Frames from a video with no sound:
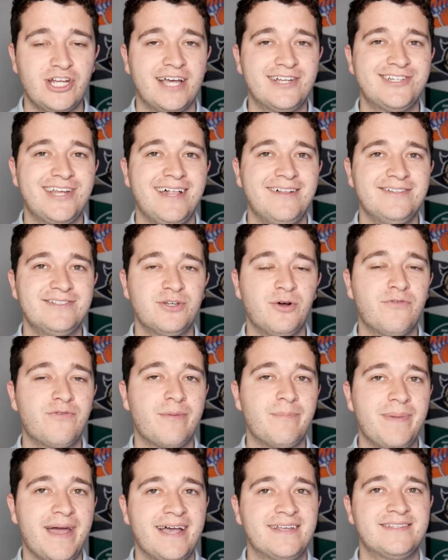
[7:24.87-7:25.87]
Josh Allen's
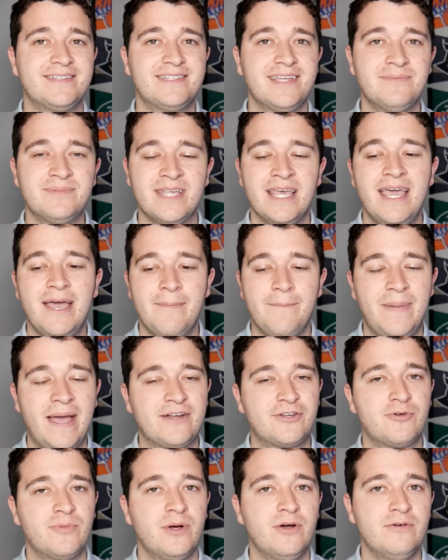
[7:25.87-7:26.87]
over in pass attempts,
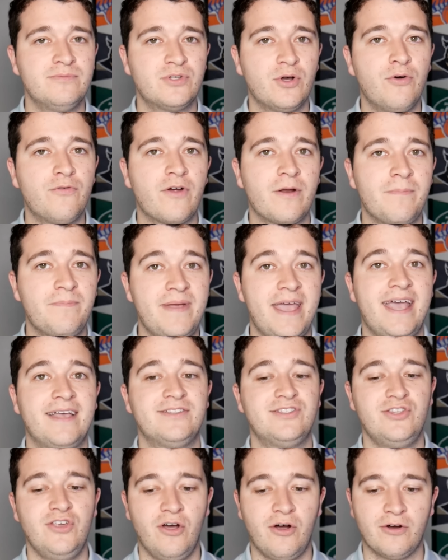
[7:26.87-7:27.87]
Patrick Mahomes over in
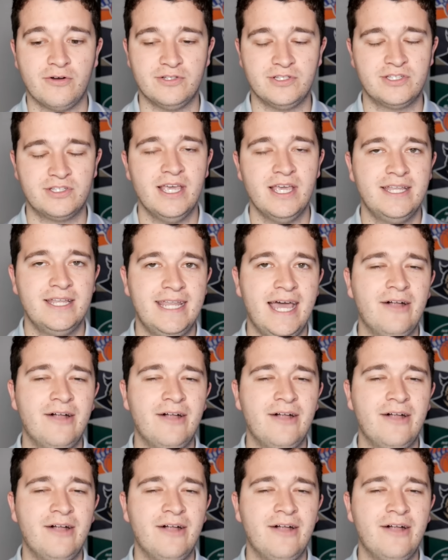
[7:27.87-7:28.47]
pass yards.